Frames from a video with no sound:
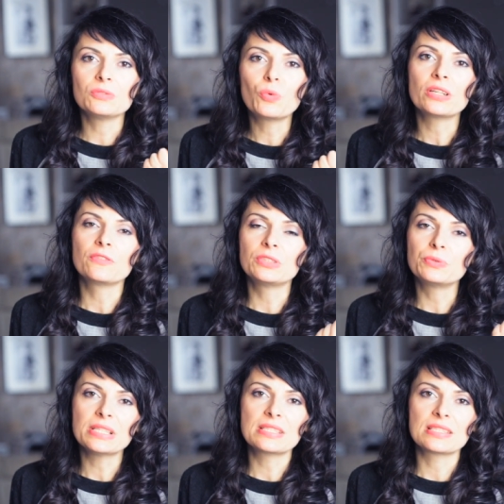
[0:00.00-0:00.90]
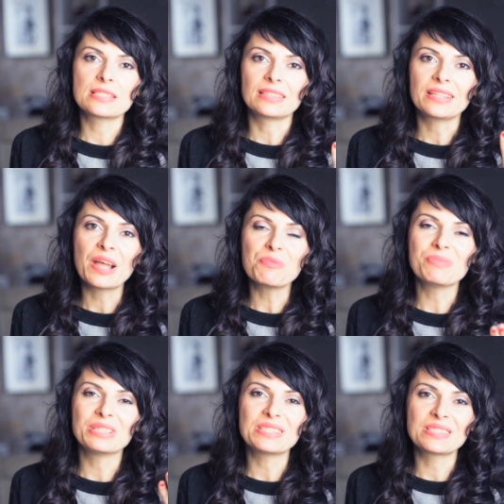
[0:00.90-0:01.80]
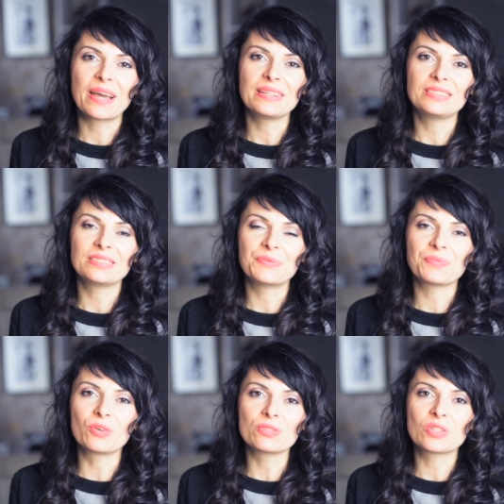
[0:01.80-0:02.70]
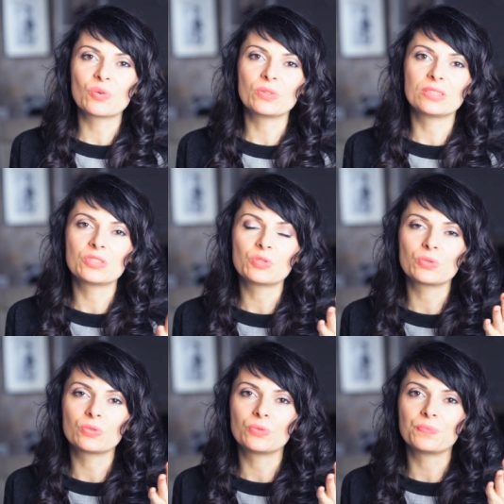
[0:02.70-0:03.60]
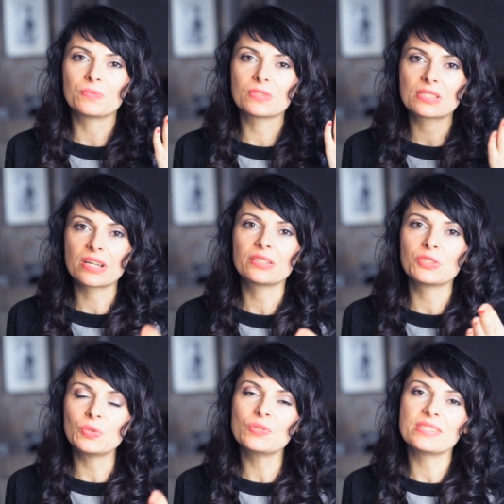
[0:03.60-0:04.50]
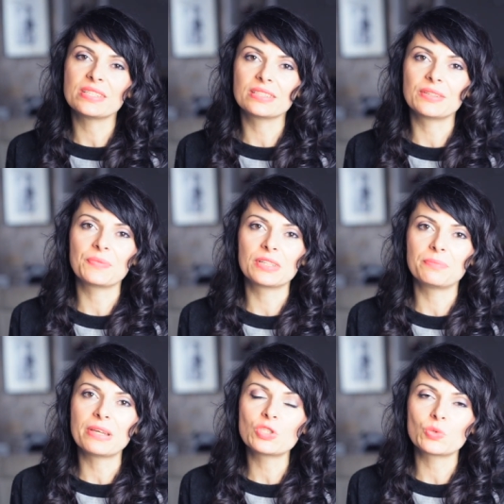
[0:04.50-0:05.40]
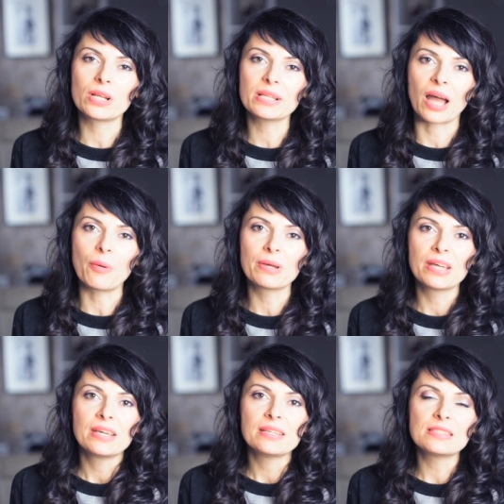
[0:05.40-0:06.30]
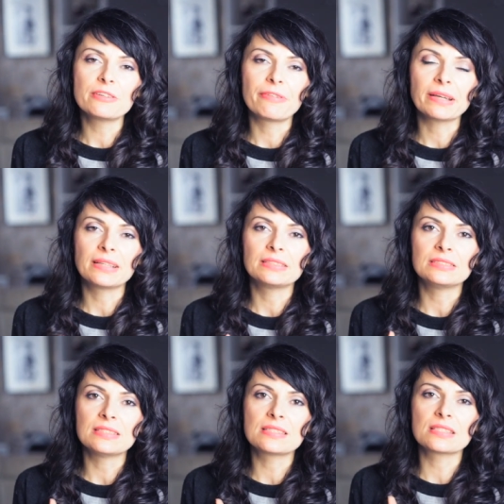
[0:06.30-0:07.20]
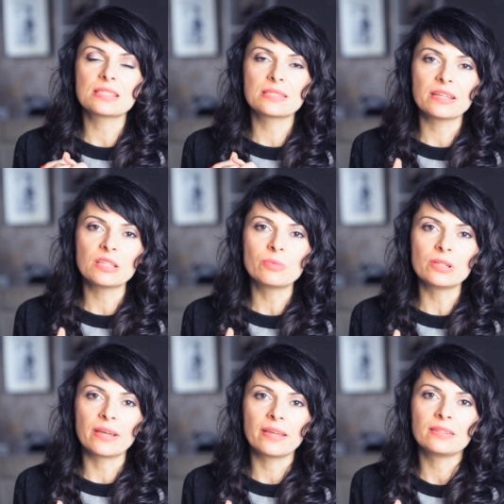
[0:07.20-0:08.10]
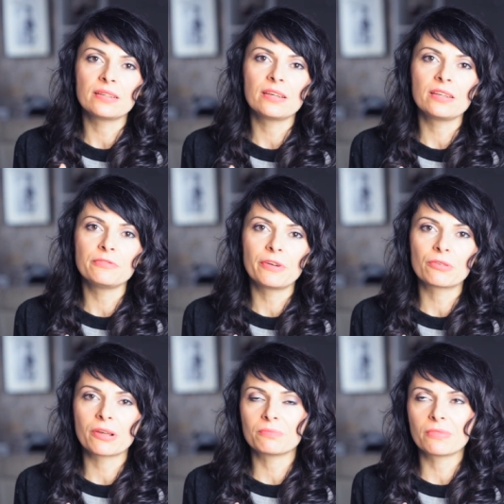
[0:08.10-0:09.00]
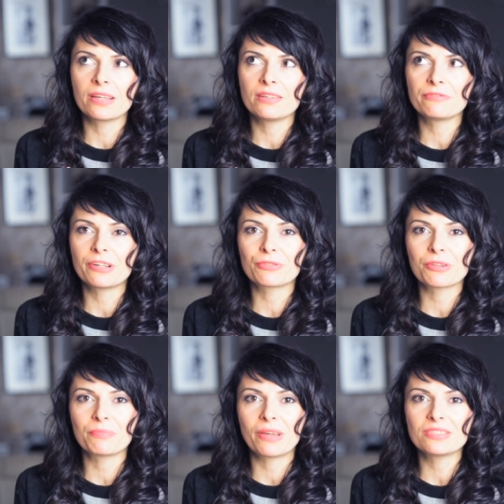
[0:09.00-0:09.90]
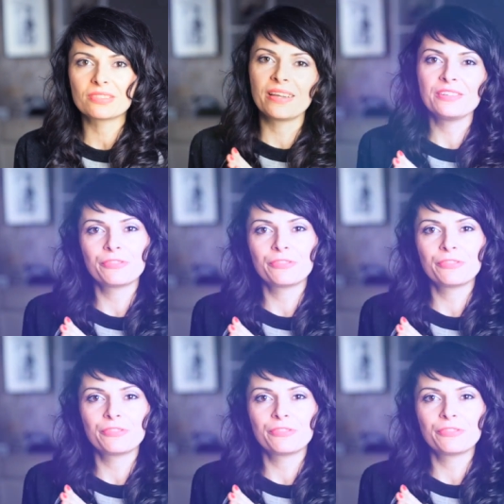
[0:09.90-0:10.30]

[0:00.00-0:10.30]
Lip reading: one of the reasons that helped me decide to start using the menstrual cup is the fact that it is sustainable and environmentally